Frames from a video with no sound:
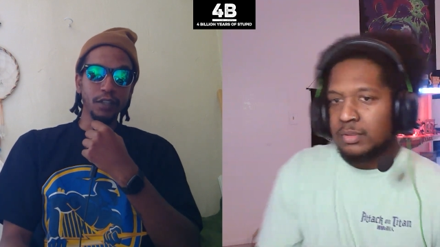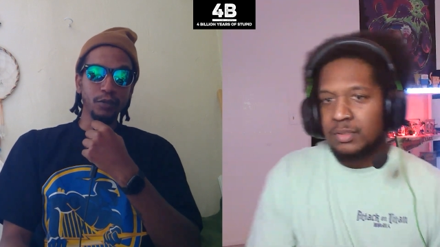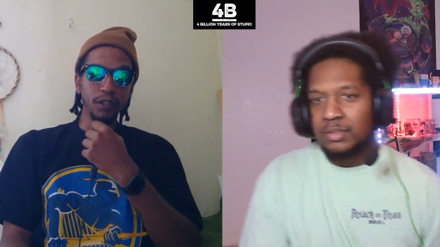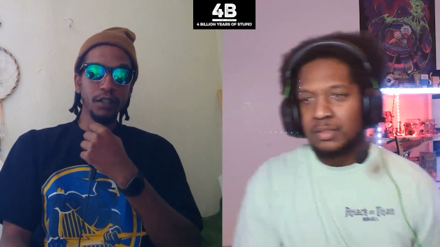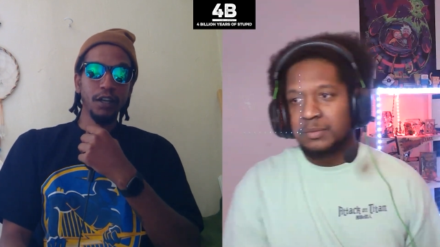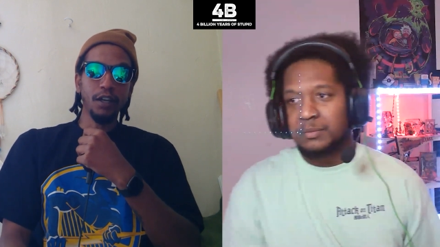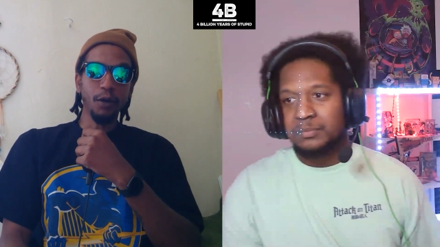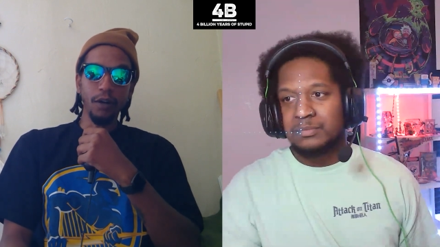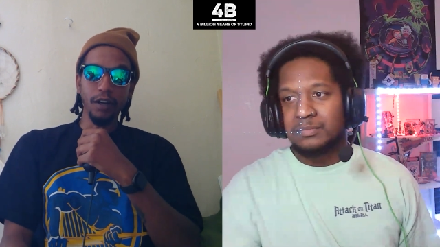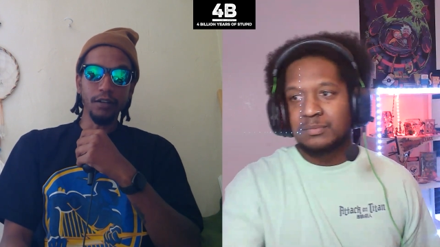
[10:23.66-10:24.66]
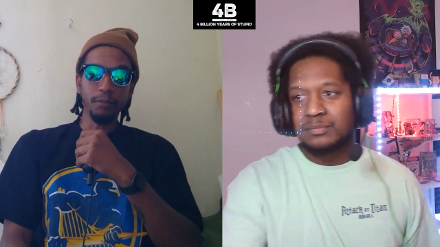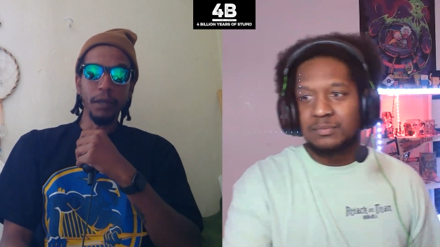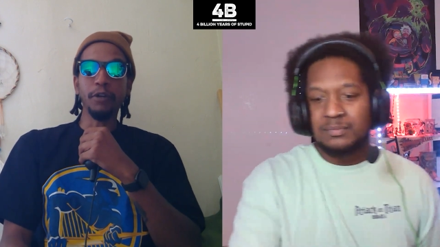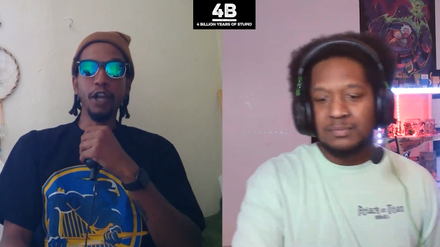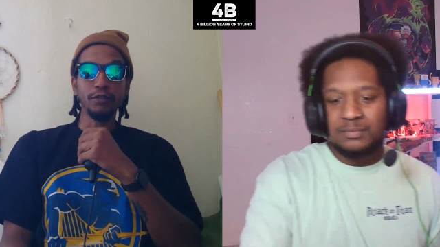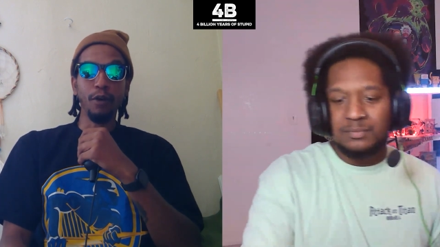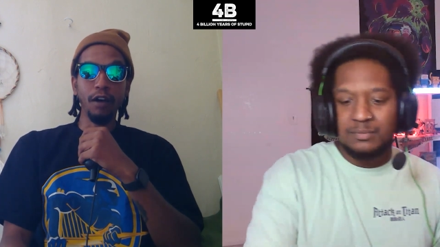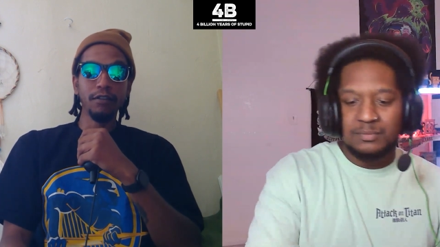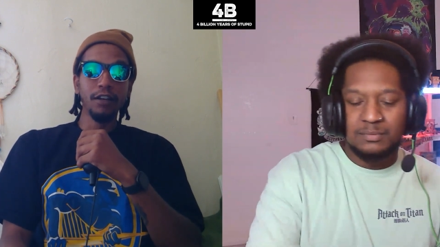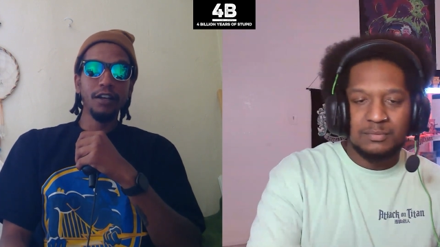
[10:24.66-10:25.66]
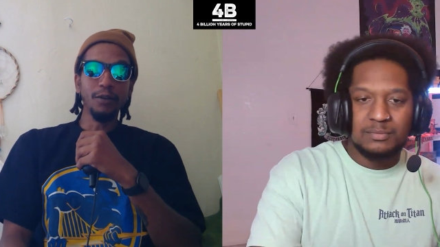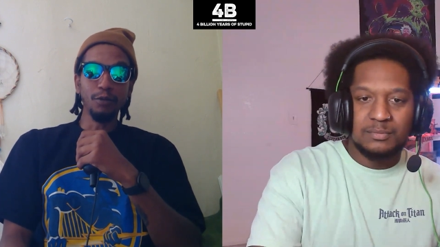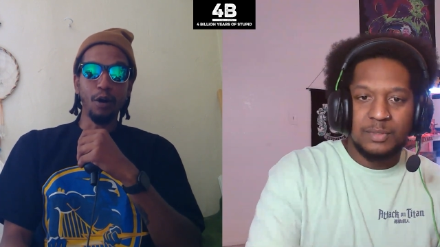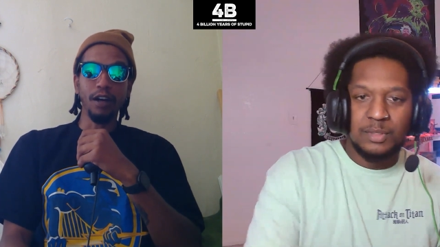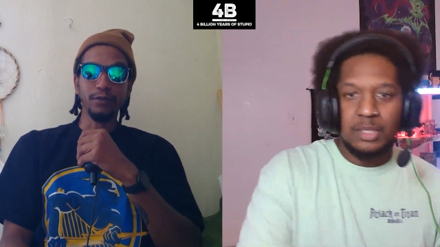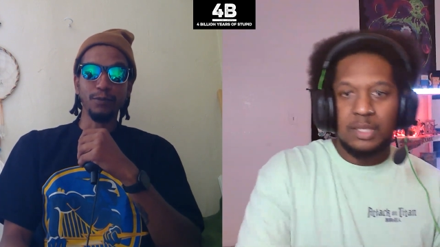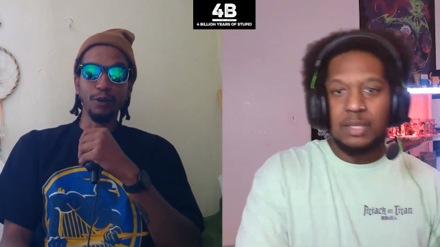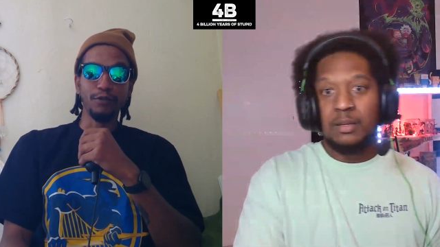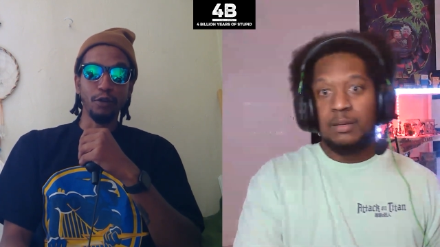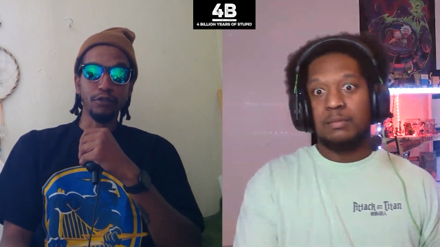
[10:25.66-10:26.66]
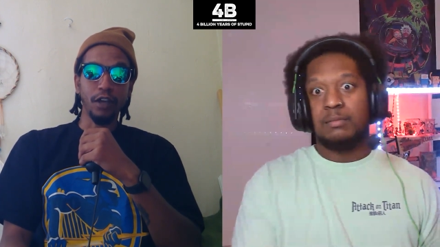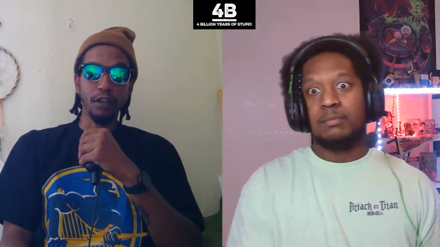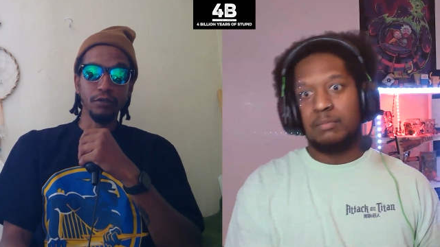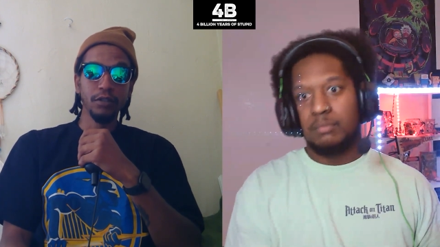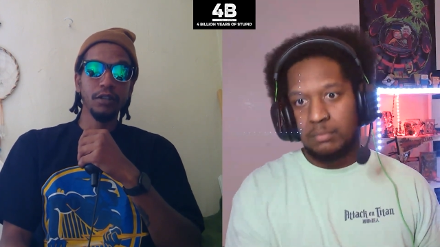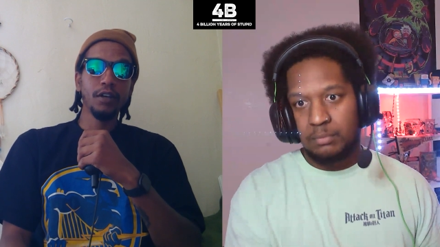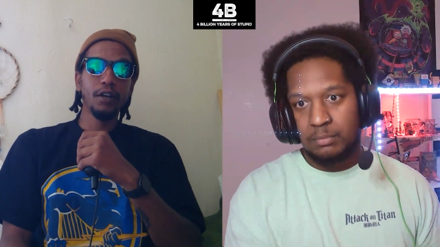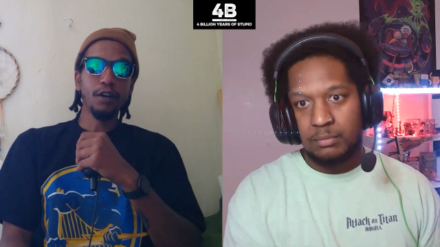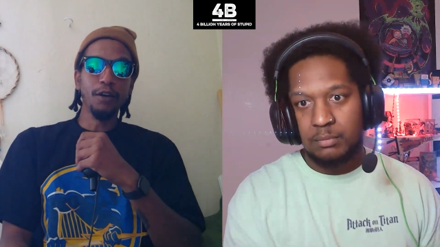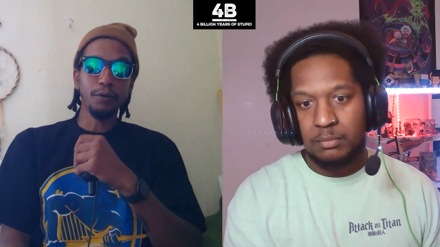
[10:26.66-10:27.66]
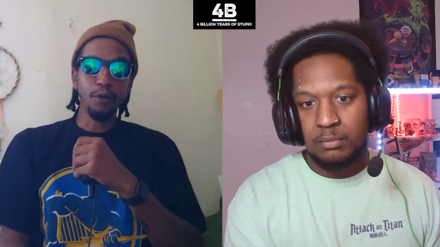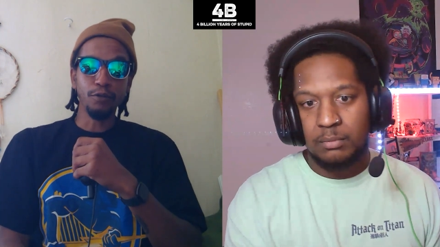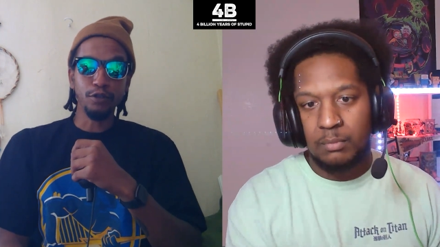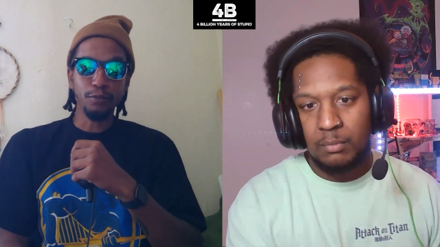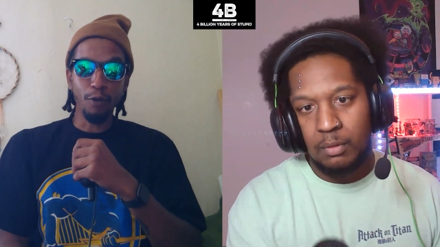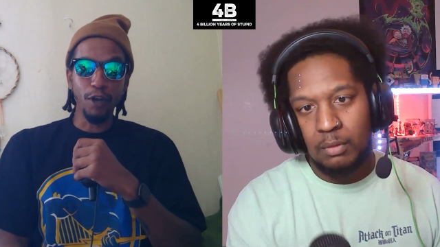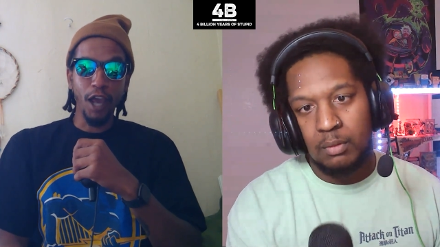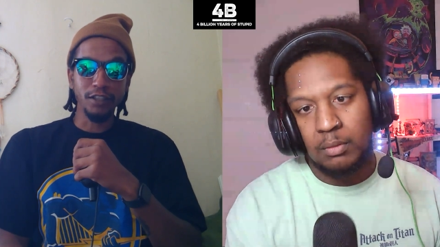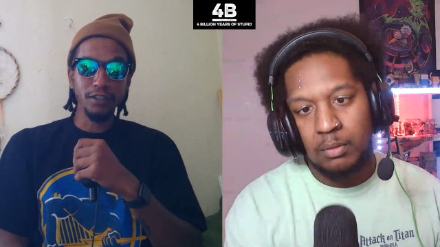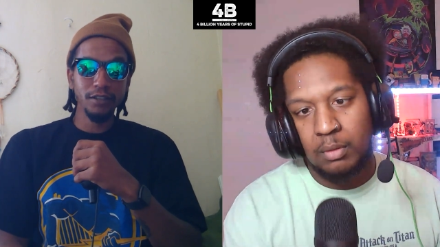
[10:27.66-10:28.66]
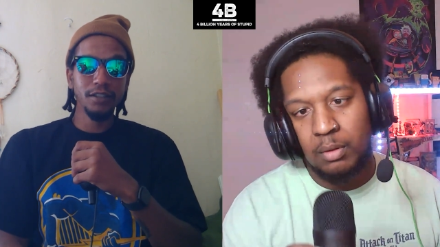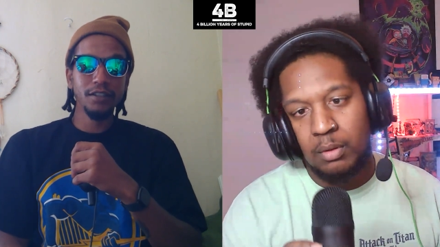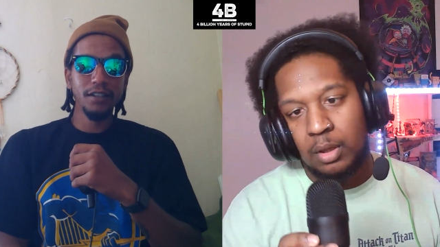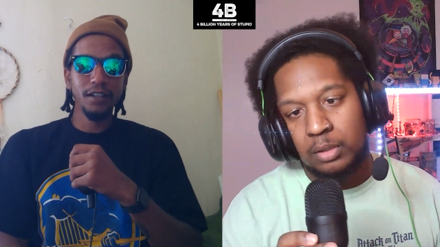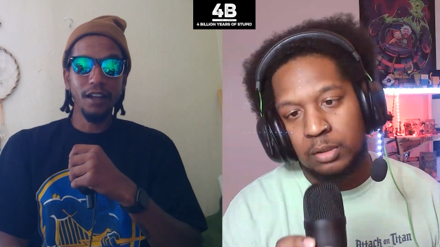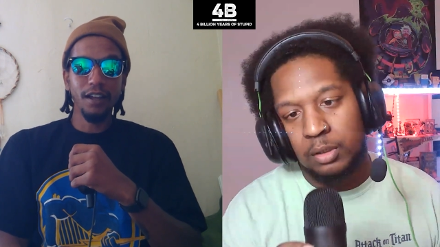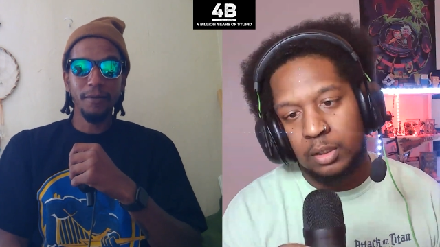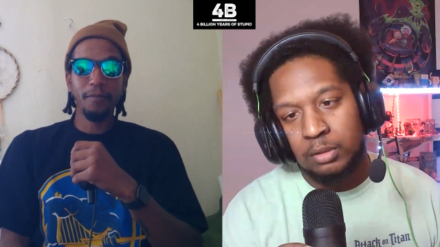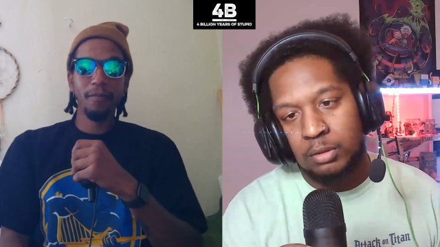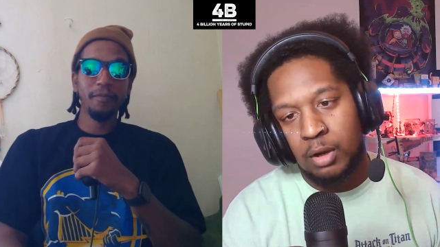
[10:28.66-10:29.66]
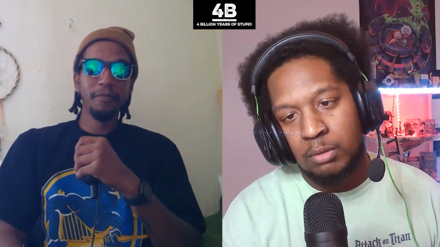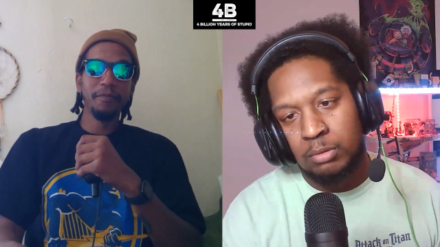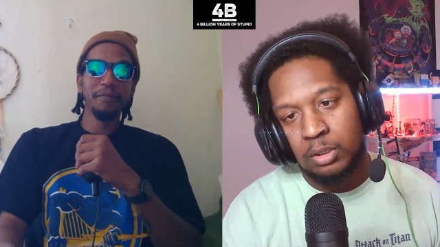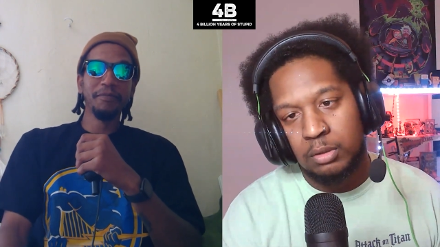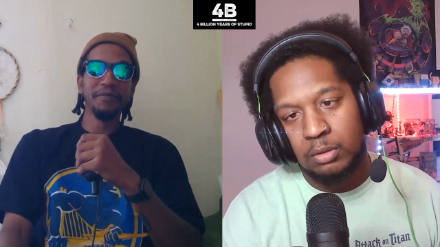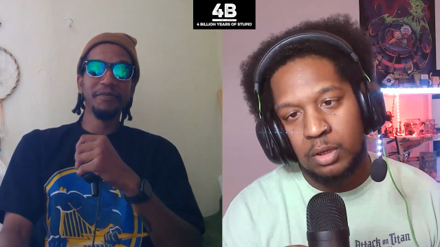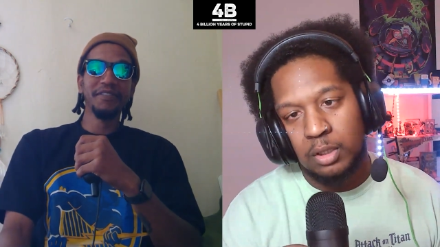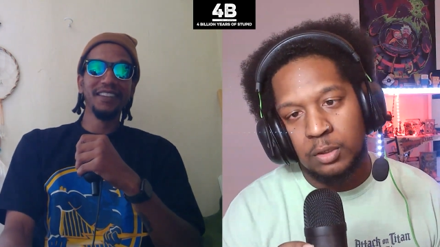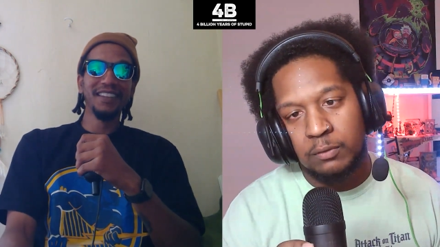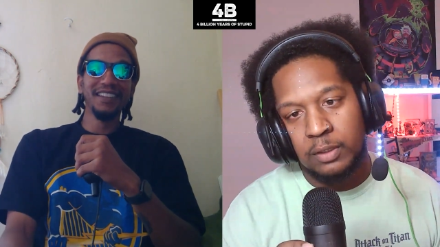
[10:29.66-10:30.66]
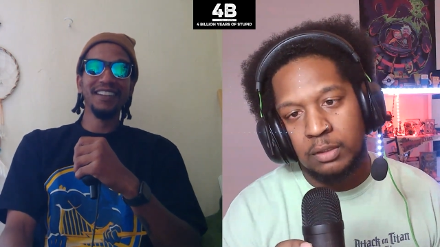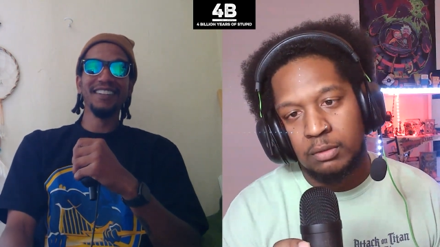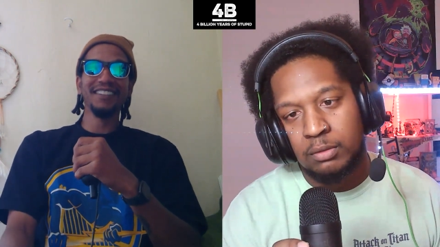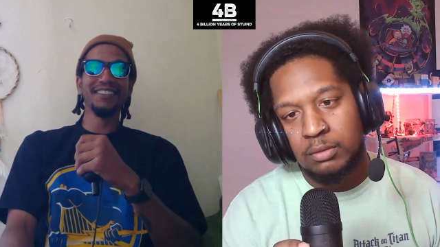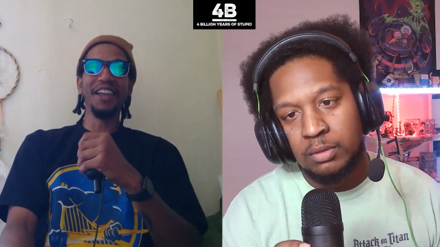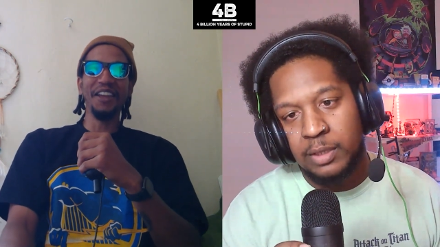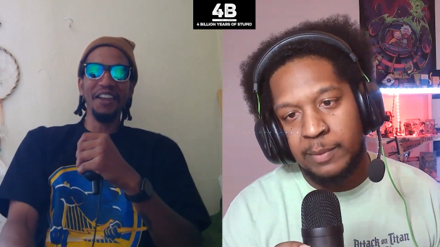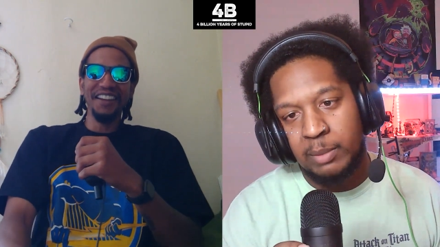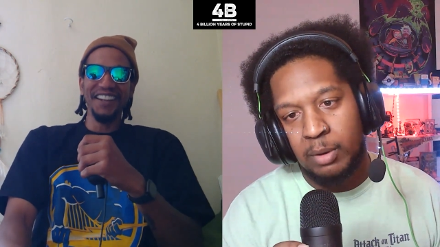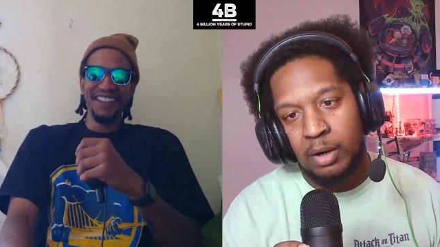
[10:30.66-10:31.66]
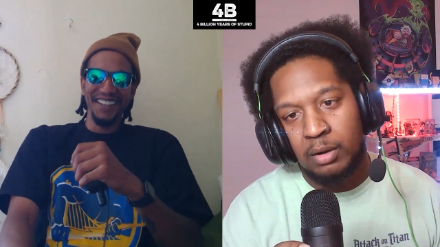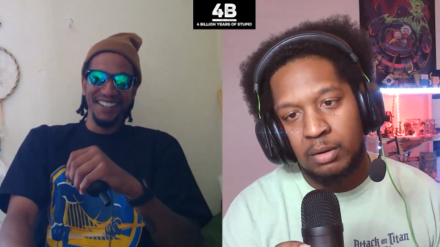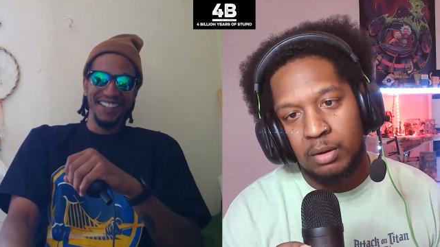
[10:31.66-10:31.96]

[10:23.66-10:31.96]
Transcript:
Speaker 1: week, maybe next month, we'll have some more Coast Contra. We're gonna do some more reactions.
Speaker 2: I told I told Kobe, I told Phil, give me the ball.